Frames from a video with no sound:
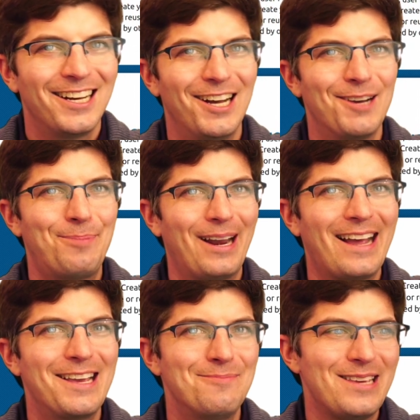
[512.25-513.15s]
uh, but
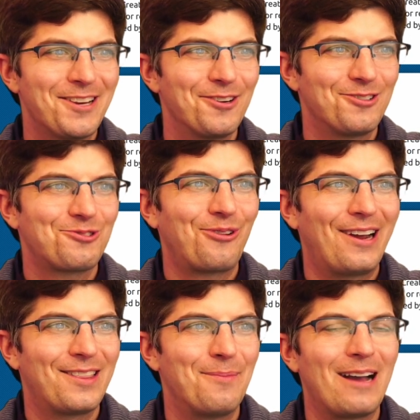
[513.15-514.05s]
I am eager to
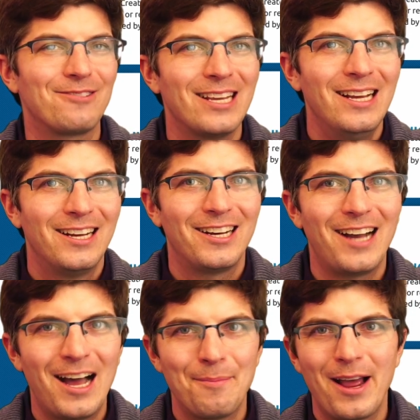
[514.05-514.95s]
try them out uh,
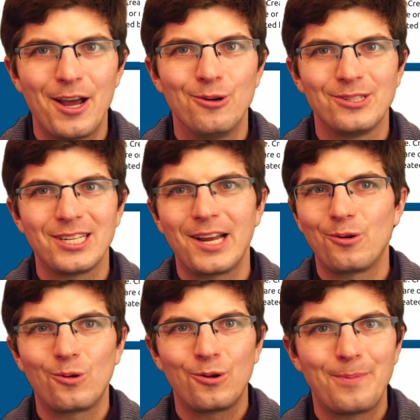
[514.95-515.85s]
on my own site
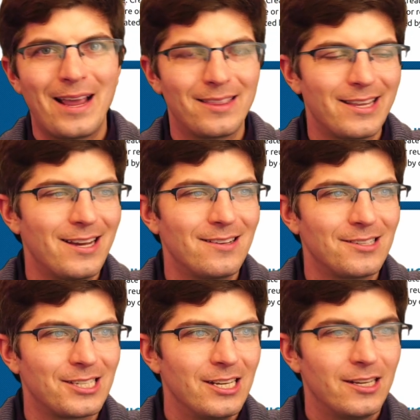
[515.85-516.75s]
or, or
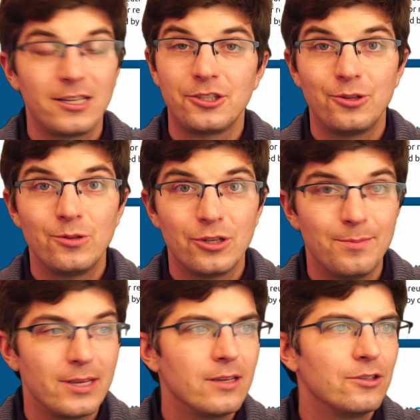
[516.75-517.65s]
Pantheon's uh, soon to
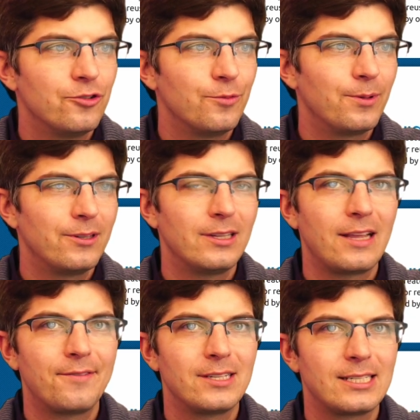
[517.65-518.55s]
be Drupal
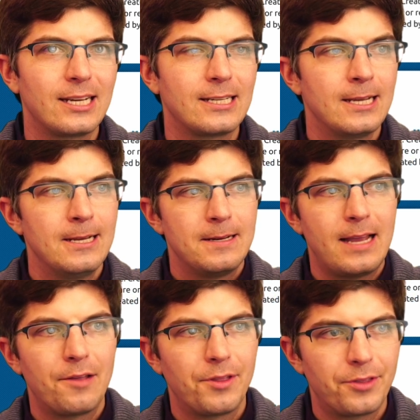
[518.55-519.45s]
11 site
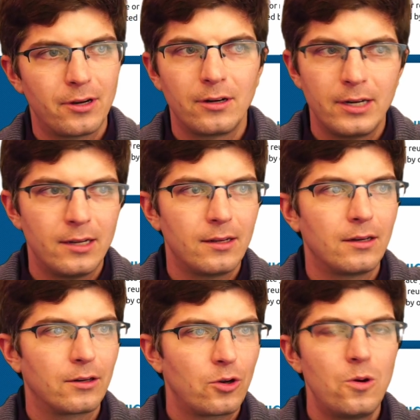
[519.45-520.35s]
now that they're
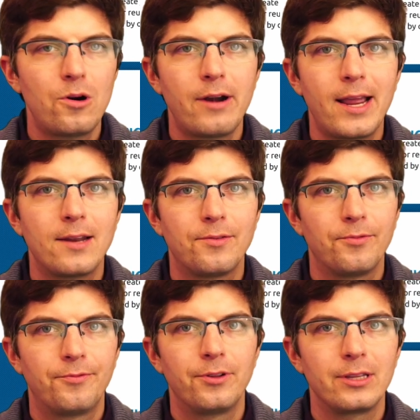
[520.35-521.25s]
in core and
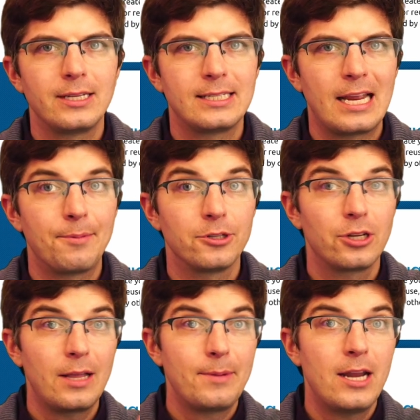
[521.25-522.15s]
fully stable. So
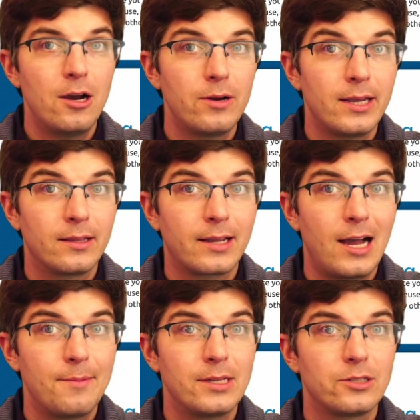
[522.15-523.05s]
let me know in the
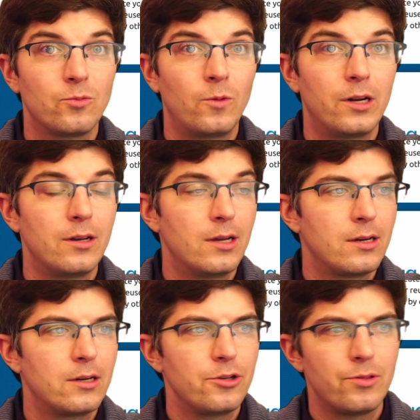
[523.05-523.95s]
comments what uh,
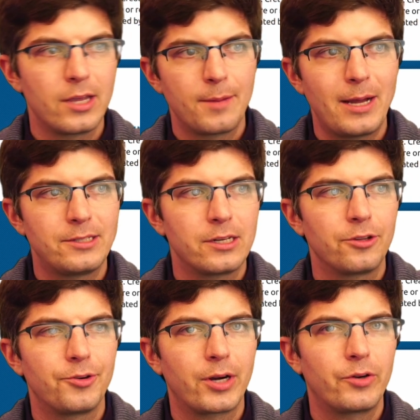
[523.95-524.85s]
you think about
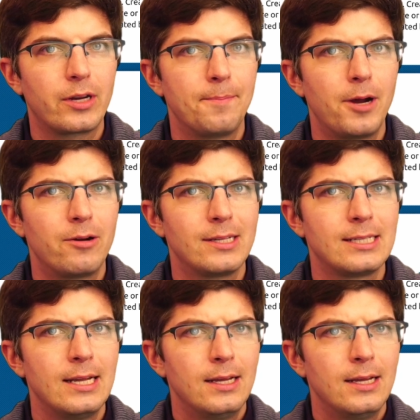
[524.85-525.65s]
single directory components.